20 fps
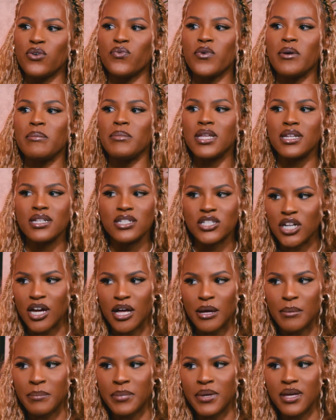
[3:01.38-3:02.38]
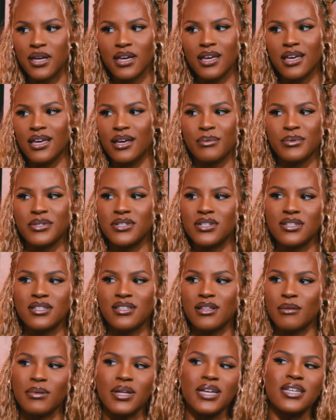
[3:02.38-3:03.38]
from the jump, it was just
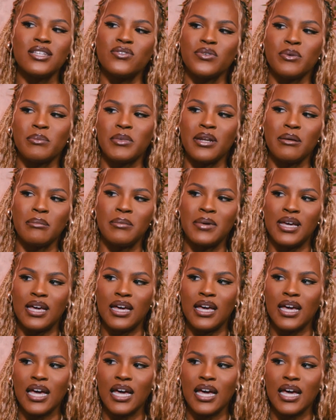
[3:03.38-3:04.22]
the place for me to be.